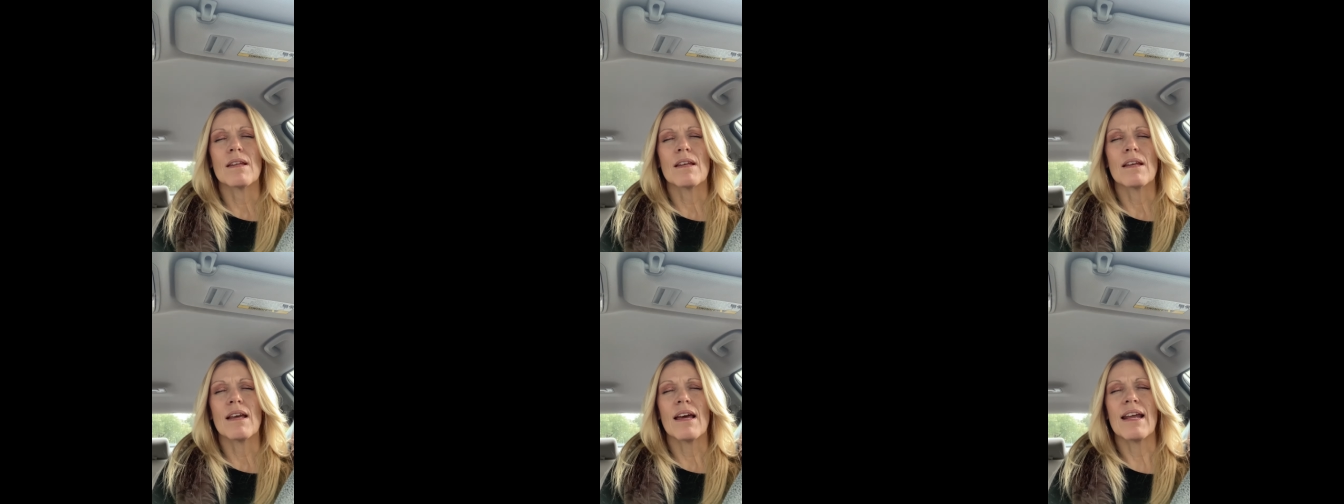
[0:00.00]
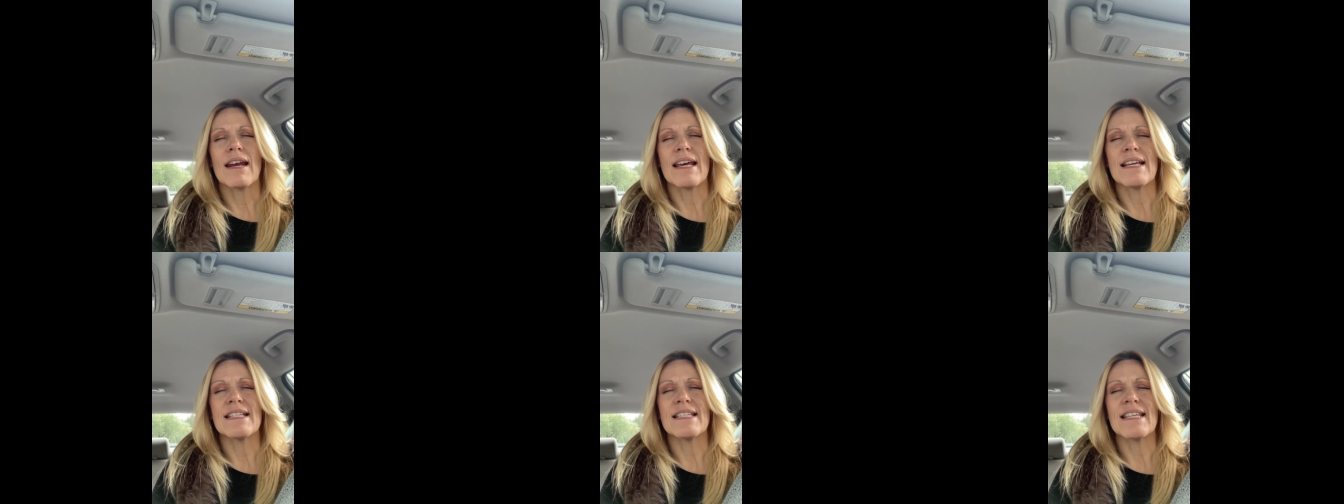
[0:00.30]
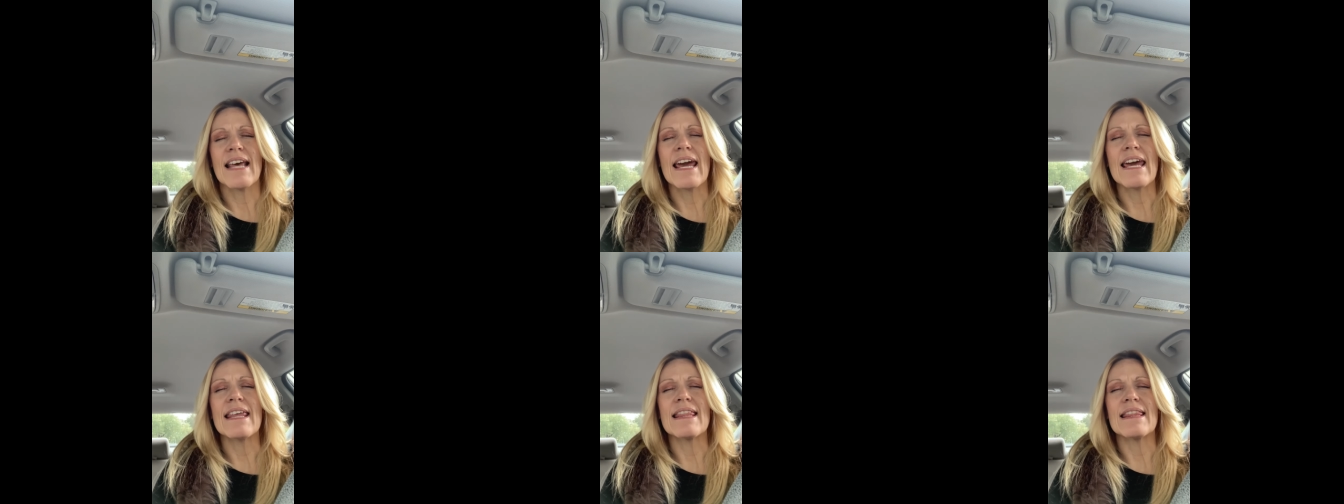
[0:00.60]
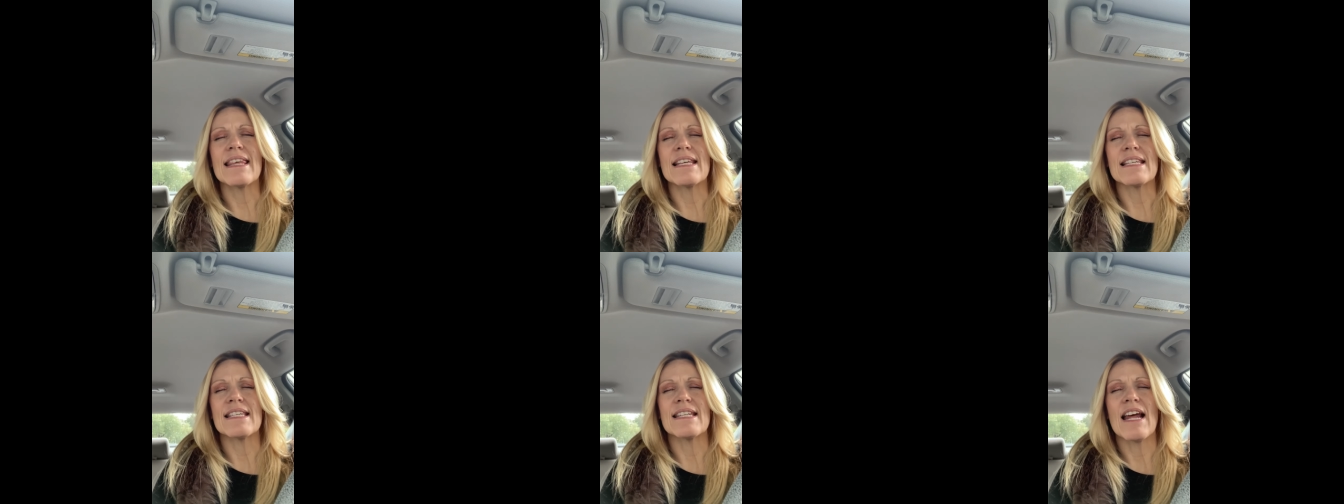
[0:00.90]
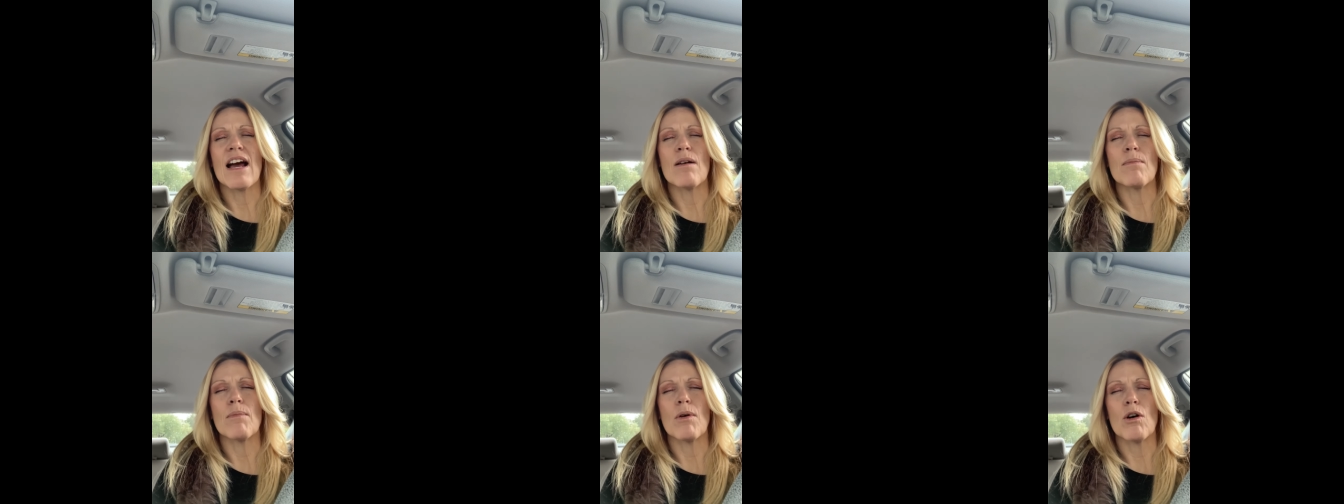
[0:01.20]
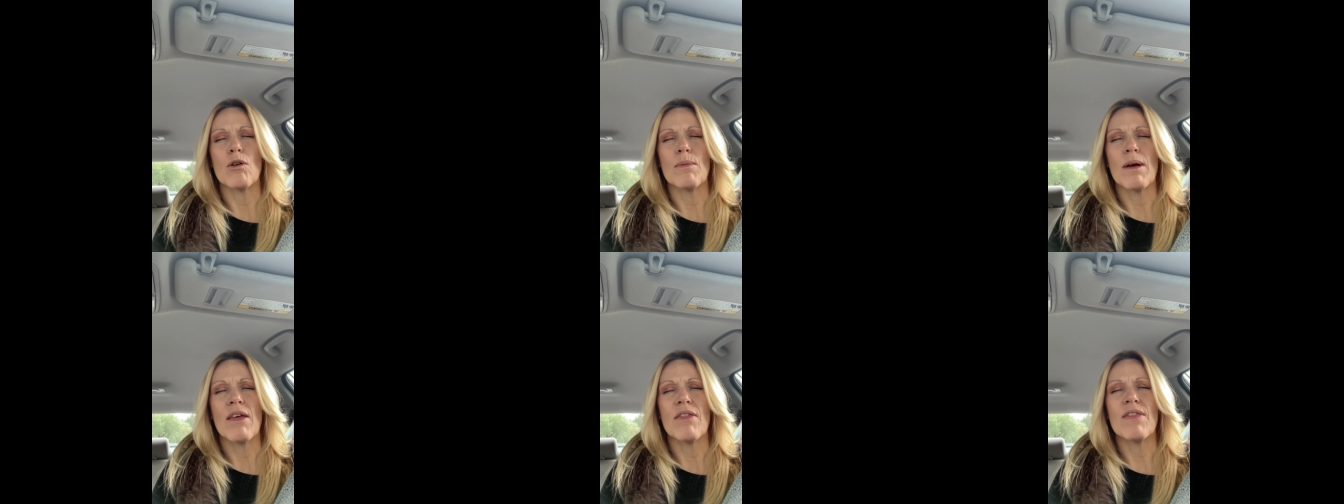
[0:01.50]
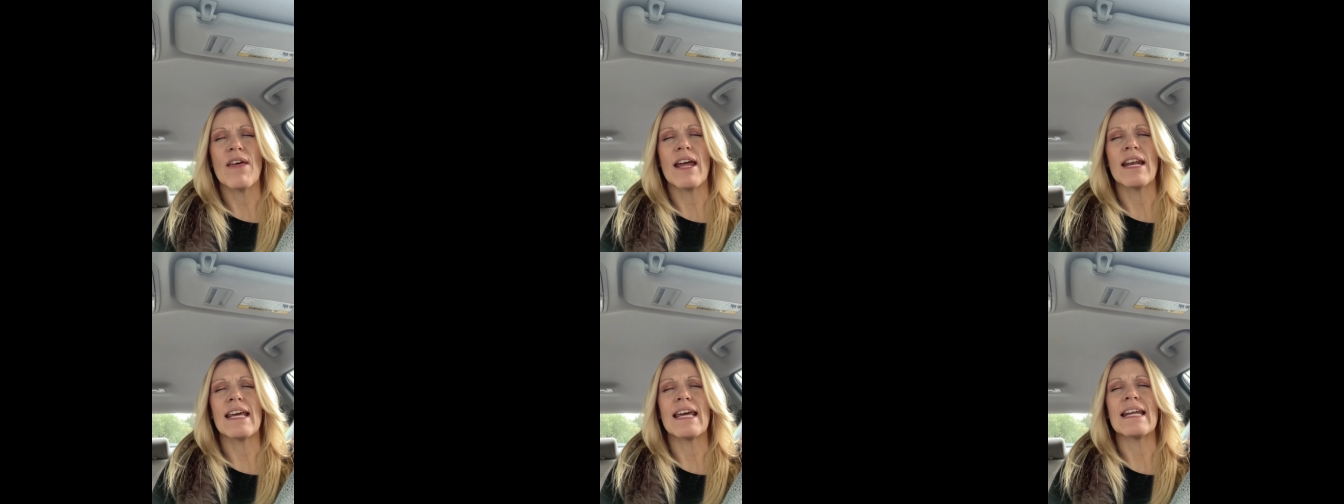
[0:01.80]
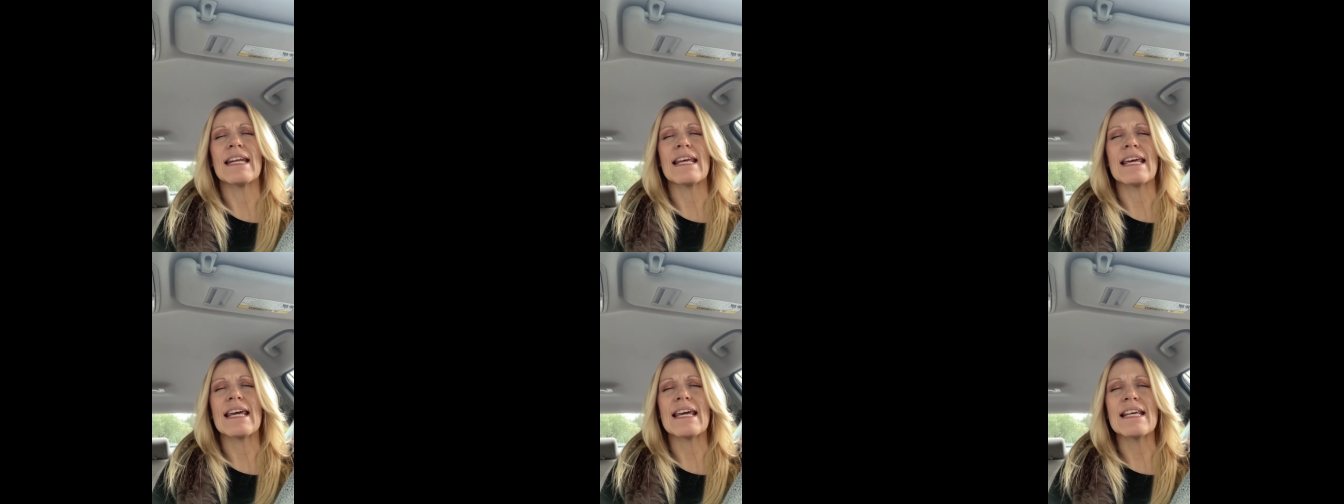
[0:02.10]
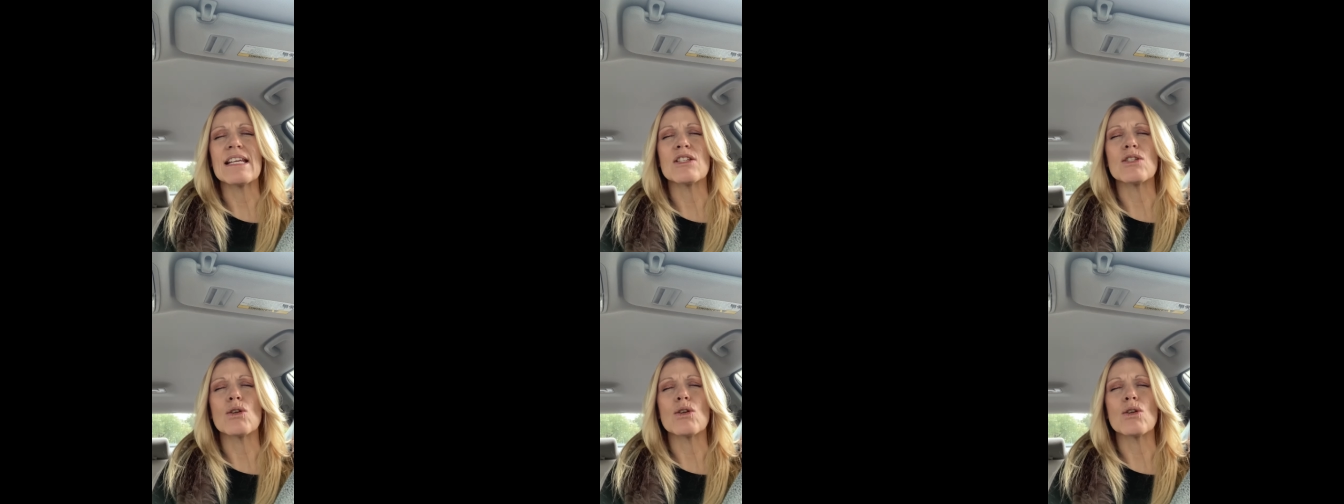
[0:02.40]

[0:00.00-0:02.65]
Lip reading: And I say in this now moment that it is